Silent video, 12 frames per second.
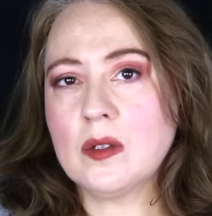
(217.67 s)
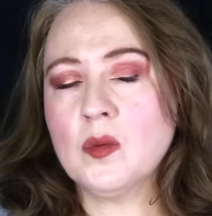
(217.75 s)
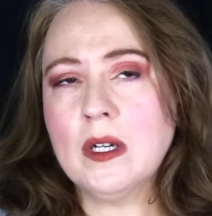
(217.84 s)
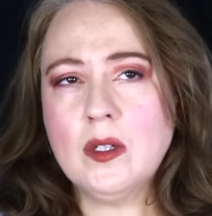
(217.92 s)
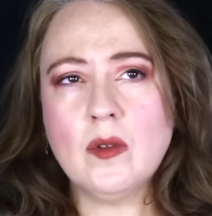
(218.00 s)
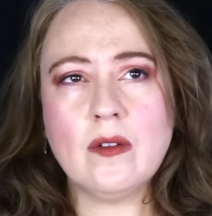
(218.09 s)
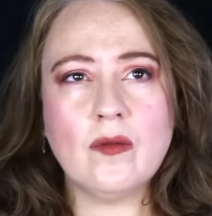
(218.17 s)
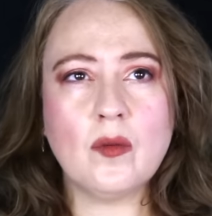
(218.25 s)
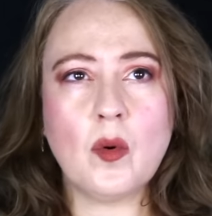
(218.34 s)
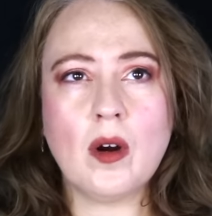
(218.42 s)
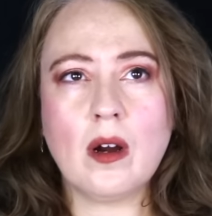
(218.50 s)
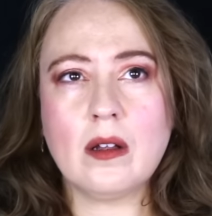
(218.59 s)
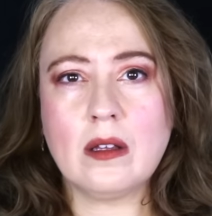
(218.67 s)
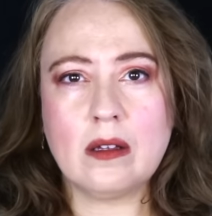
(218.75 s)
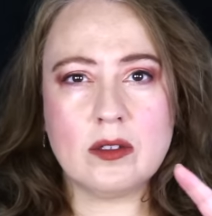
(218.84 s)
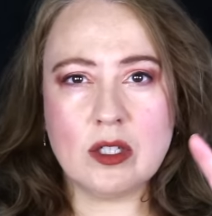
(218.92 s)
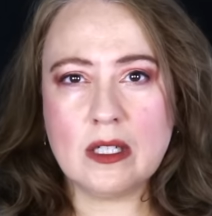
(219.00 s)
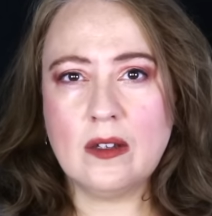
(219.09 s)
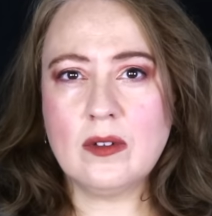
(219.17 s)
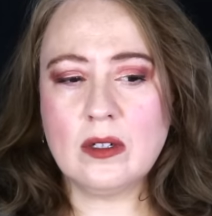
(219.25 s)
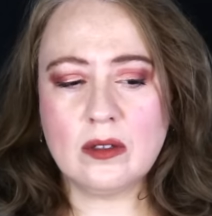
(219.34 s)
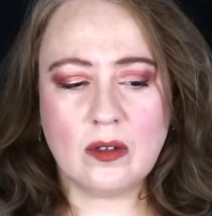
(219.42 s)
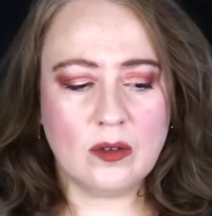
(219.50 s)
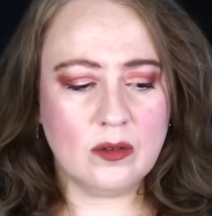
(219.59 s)
twenty twenty-four, I'll just give you a
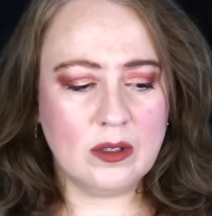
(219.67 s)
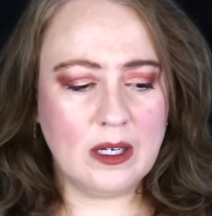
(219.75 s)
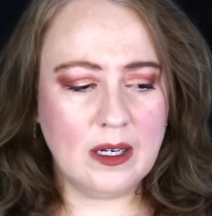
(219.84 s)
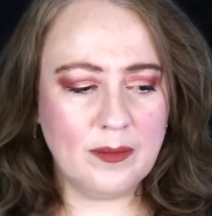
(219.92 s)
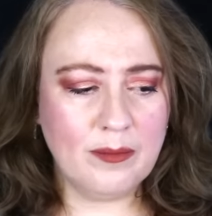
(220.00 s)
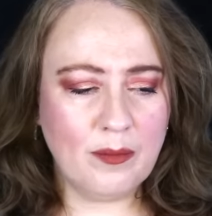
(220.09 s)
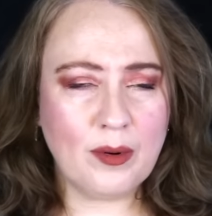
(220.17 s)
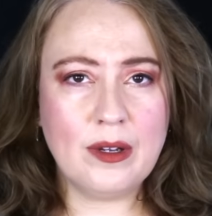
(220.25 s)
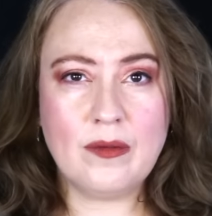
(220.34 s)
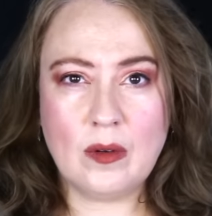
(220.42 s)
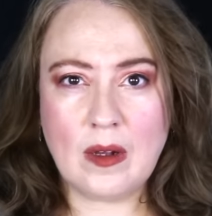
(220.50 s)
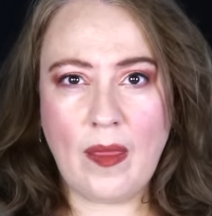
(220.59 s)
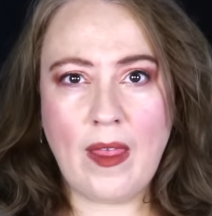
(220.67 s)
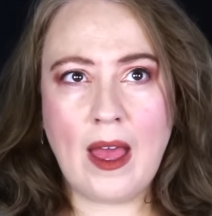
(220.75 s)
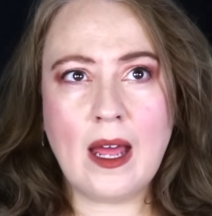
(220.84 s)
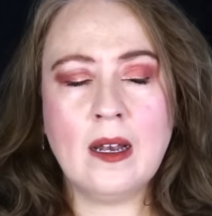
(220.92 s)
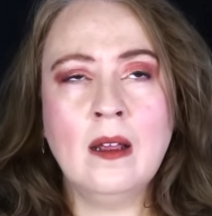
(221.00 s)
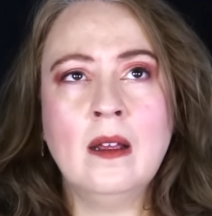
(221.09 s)
little um, preview on that.